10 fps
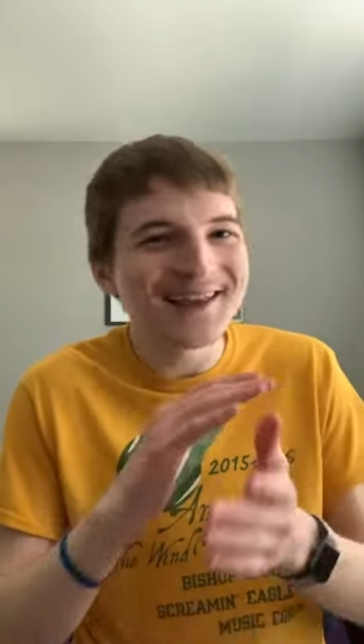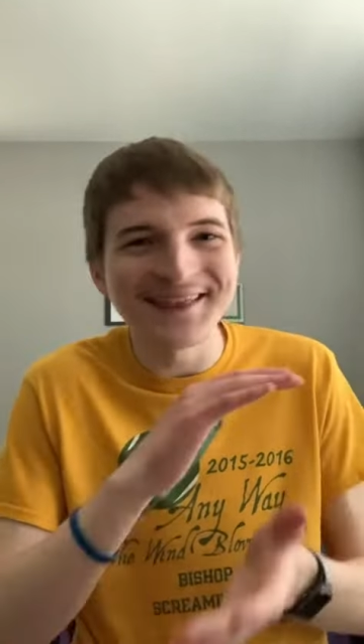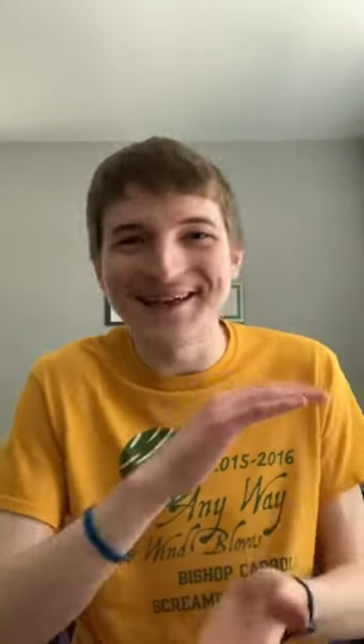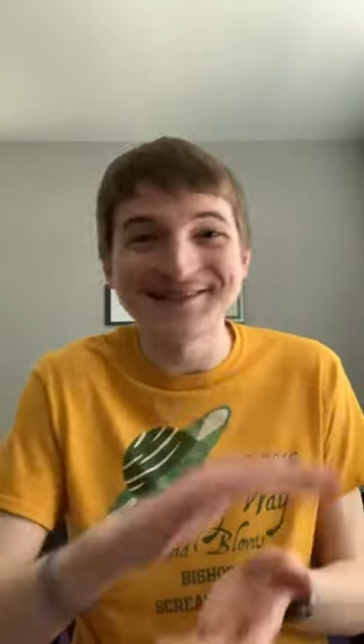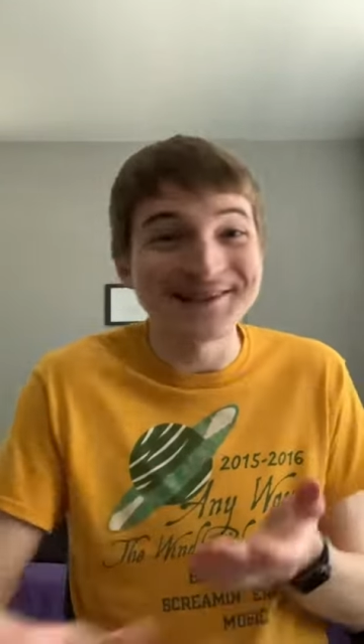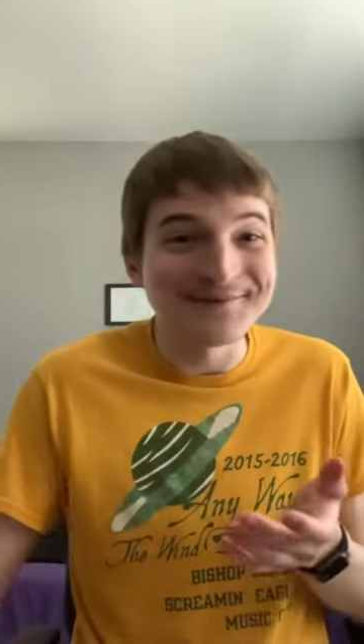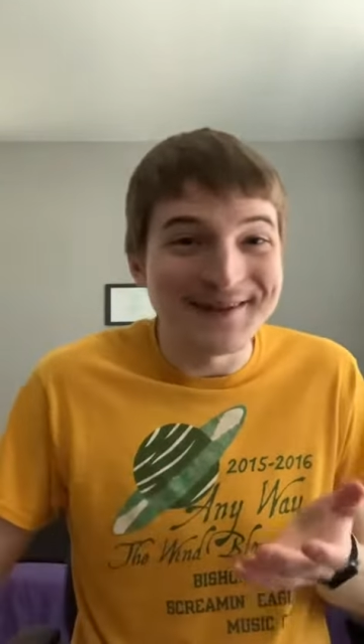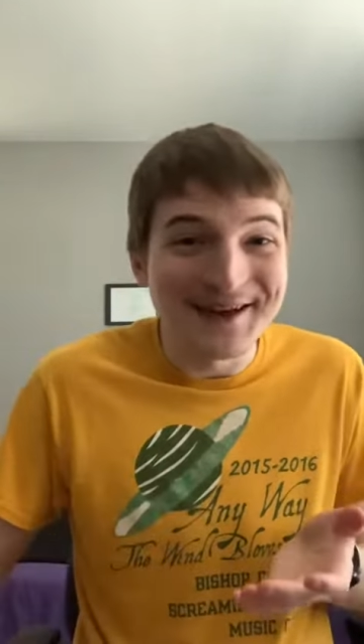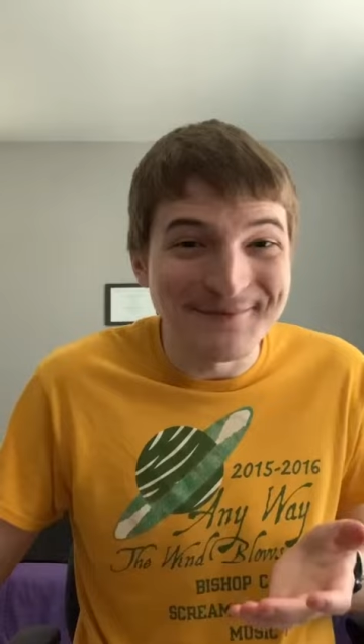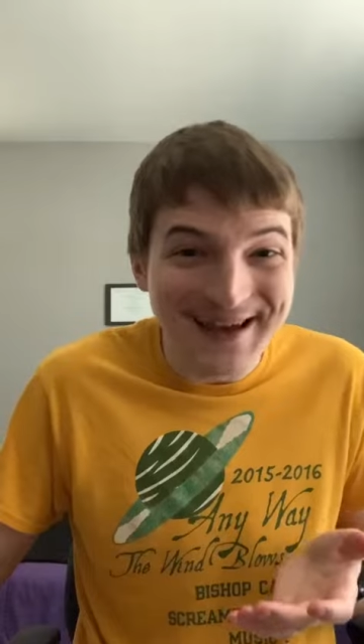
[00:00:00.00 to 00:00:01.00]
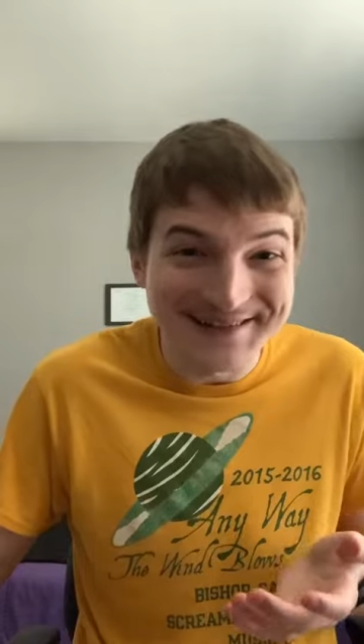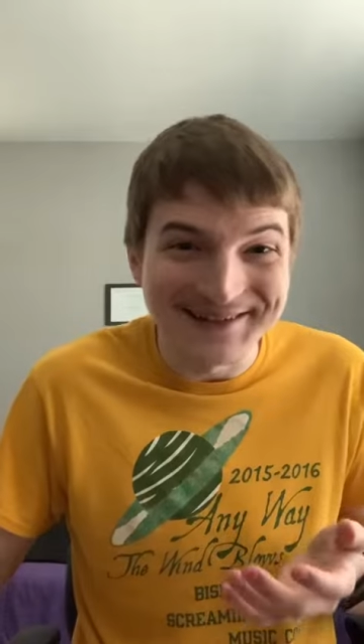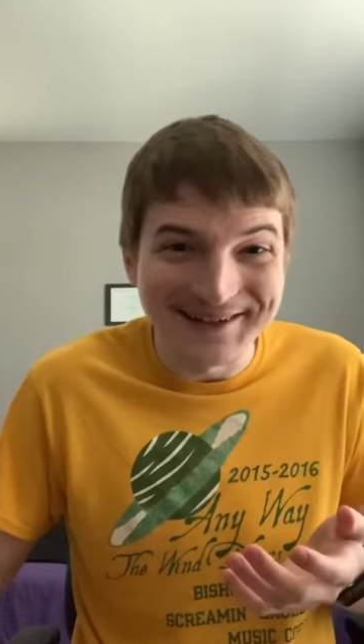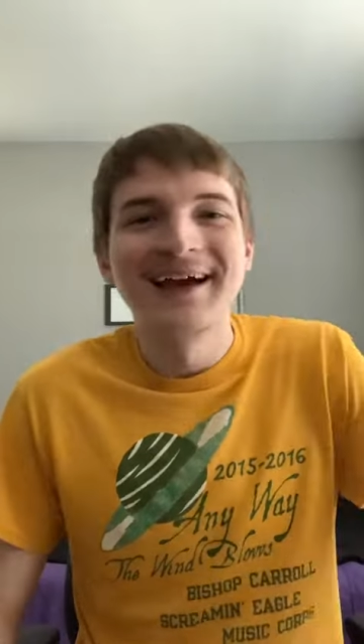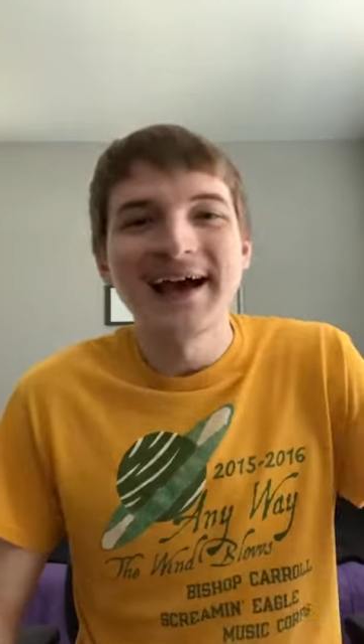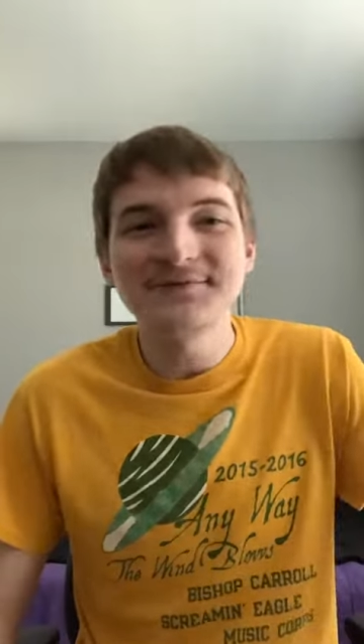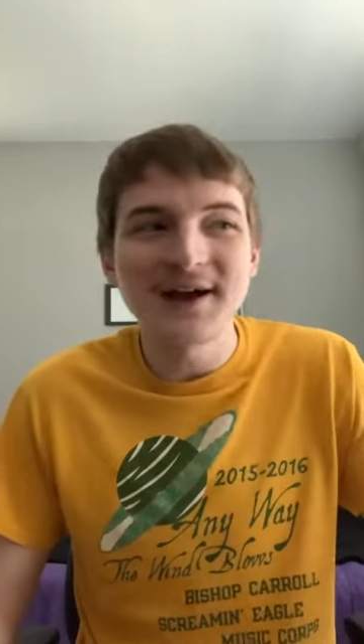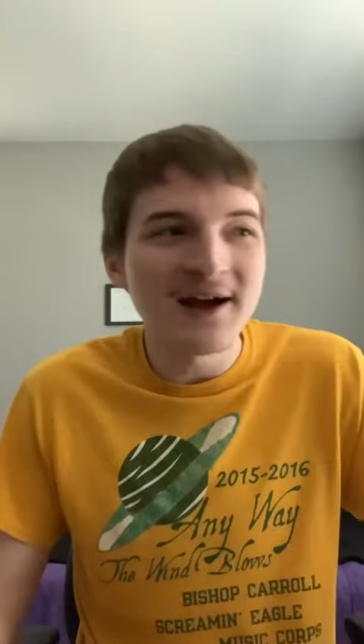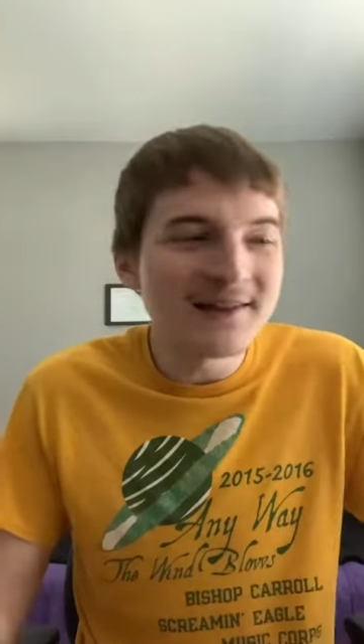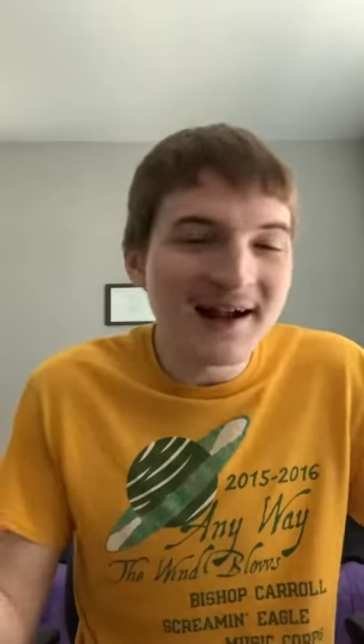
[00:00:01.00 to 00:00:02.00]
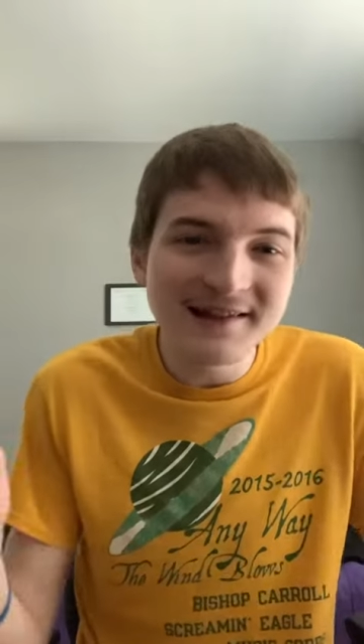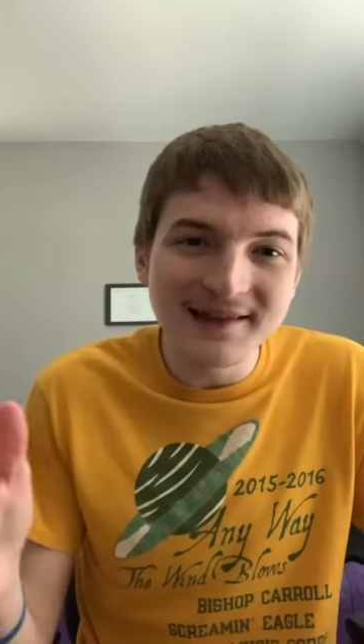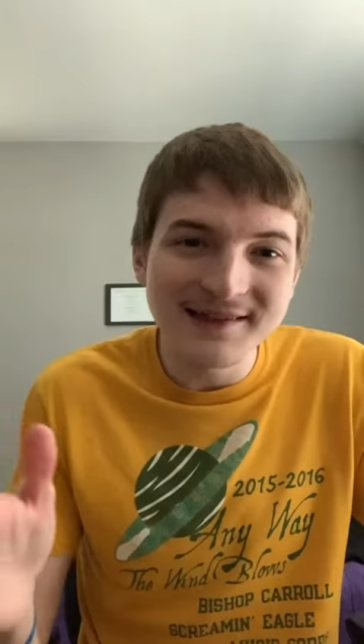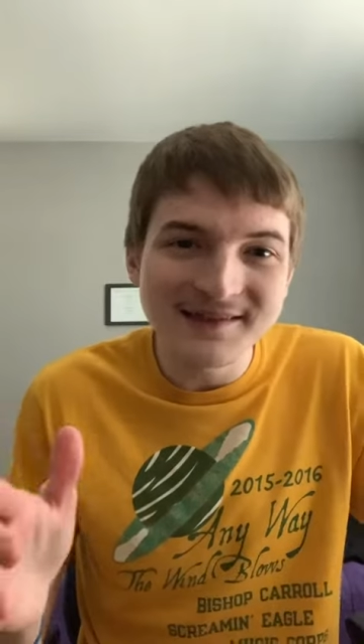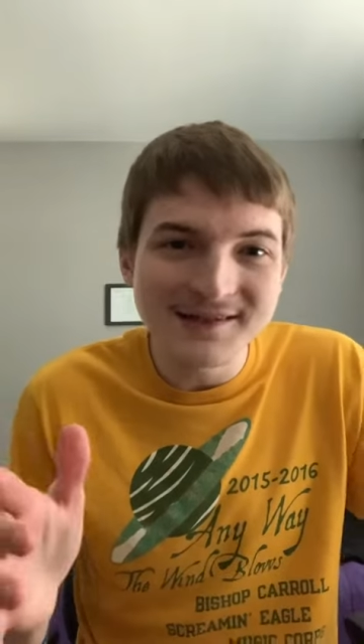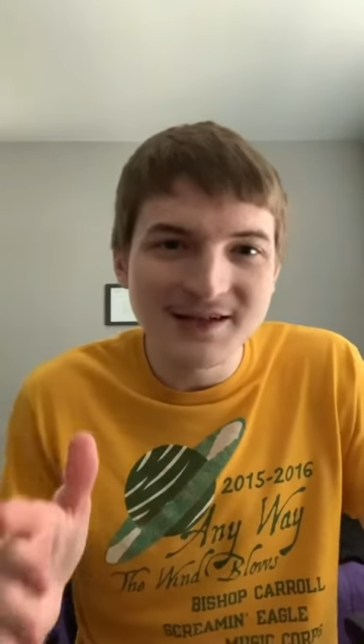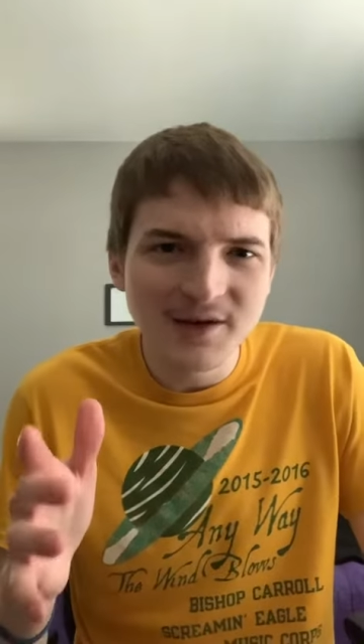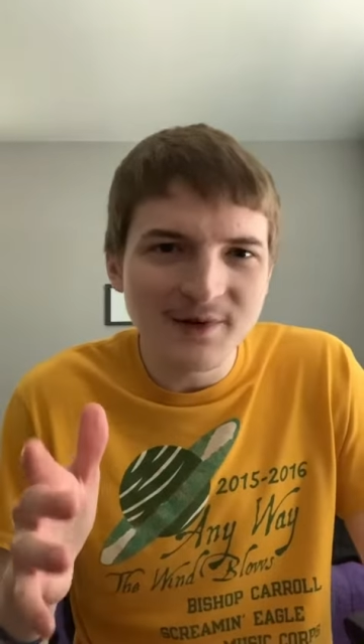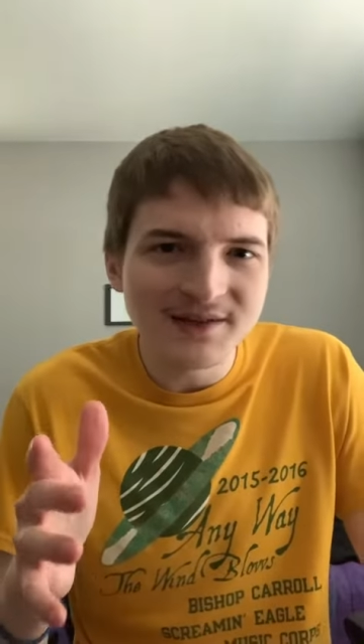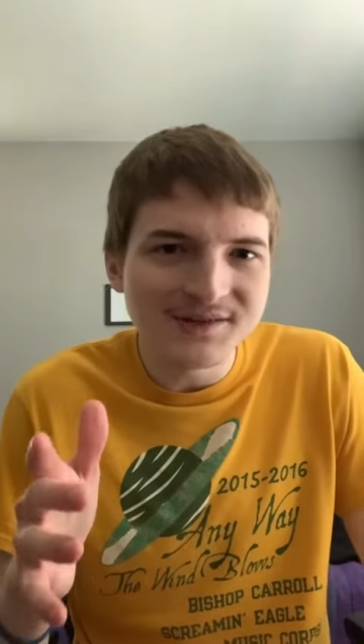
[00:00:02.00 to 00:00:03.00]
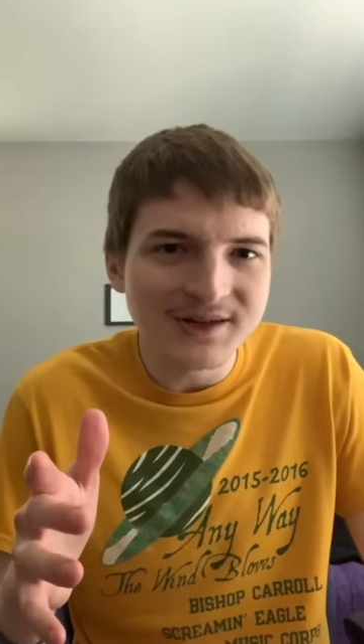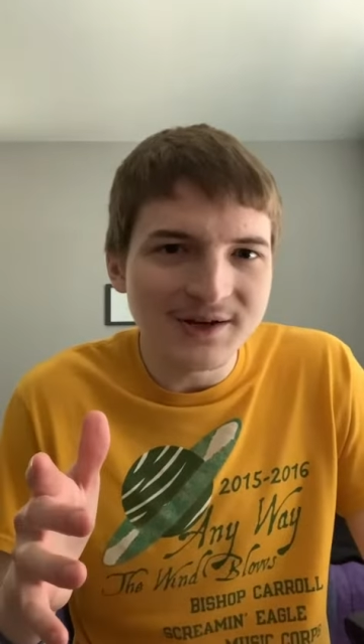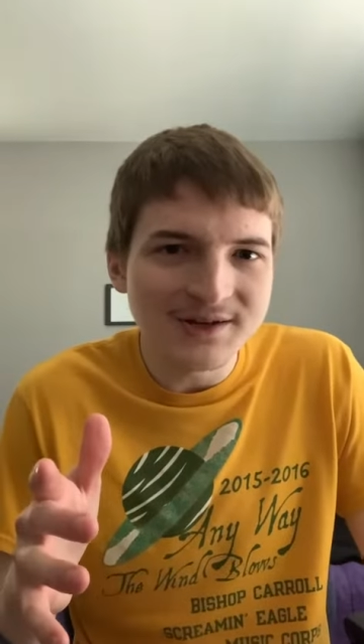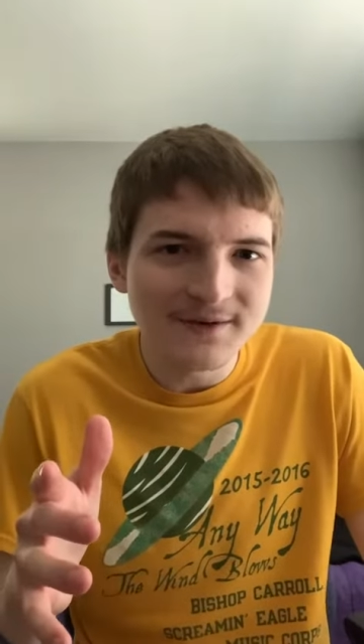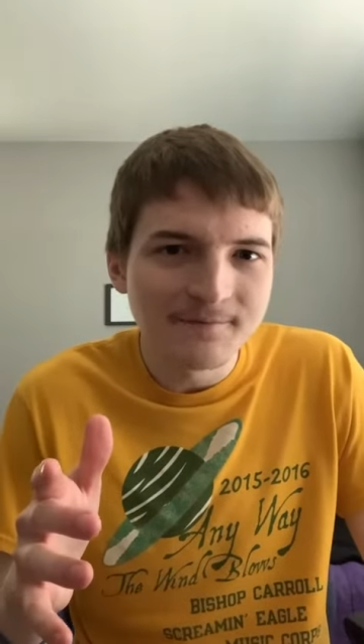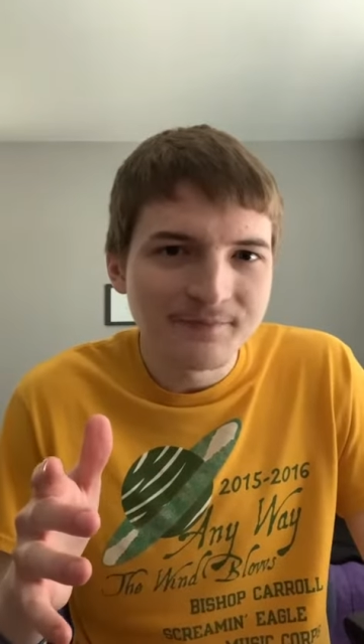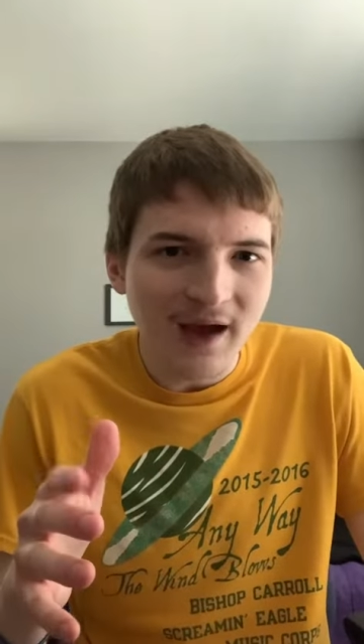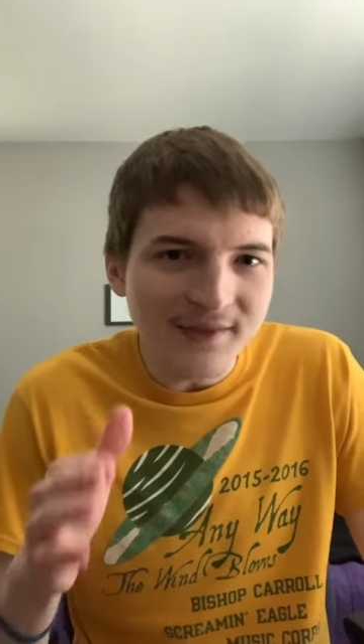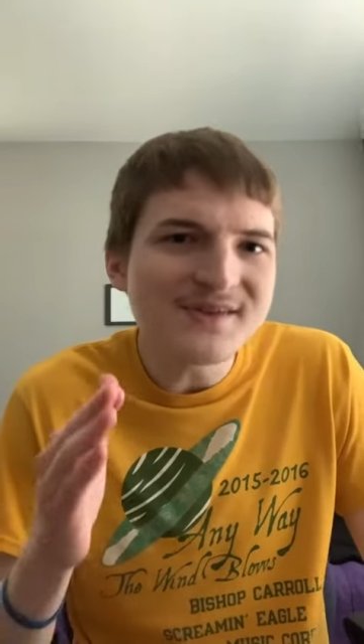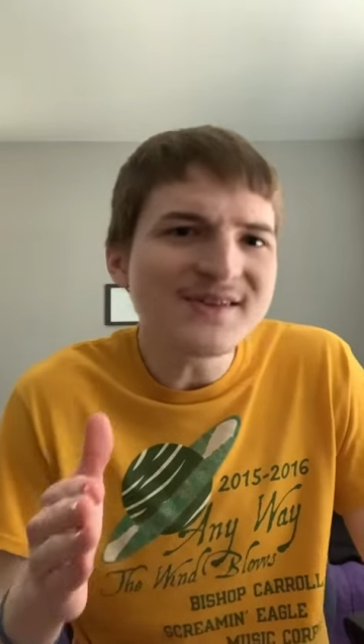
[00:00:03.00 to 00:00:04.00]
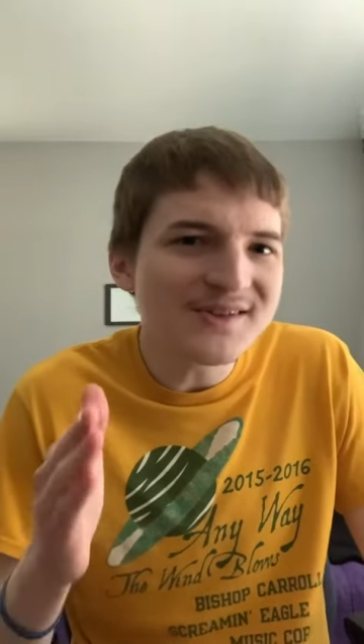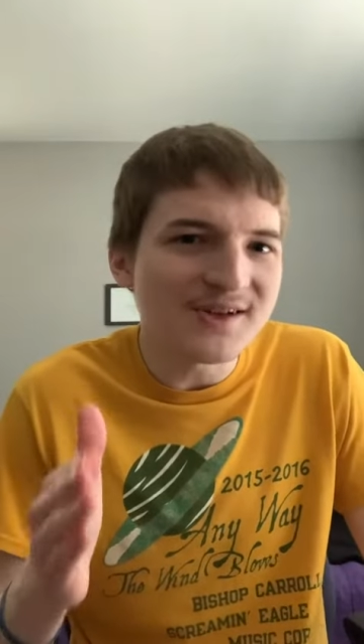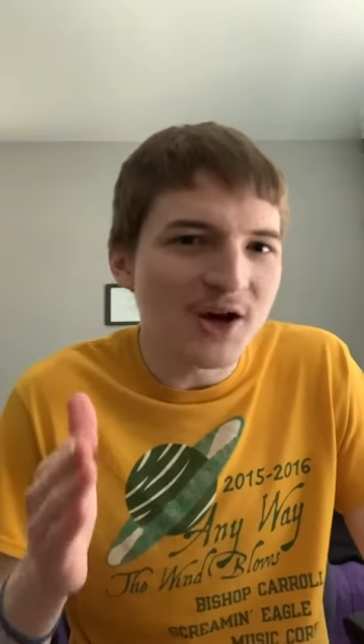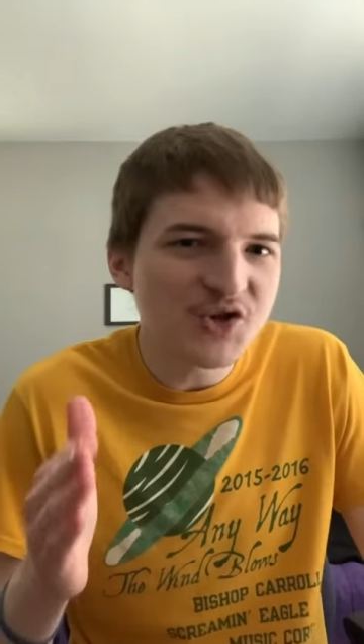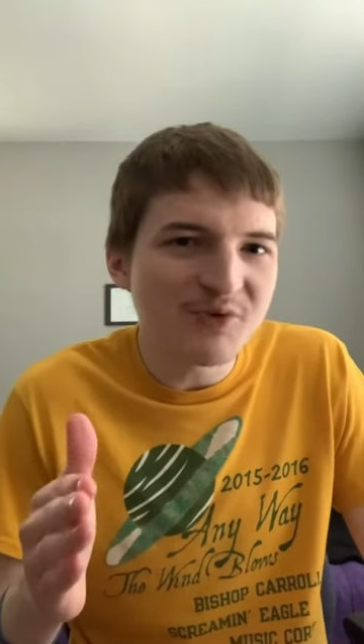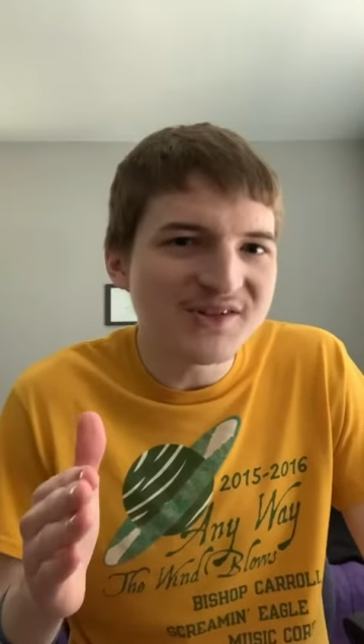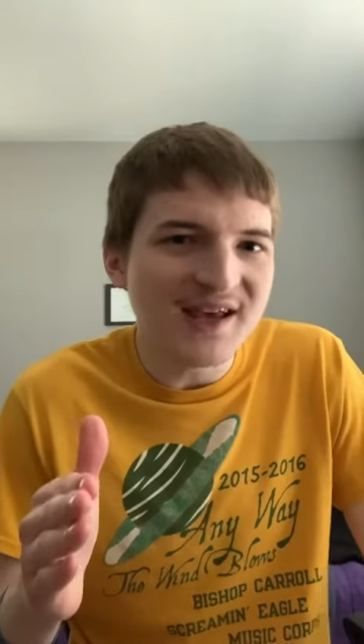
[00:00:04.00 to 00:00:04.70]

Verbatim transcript: that's going to be amazing. As for how likely I think this is going to be in the series, I think this is 100%.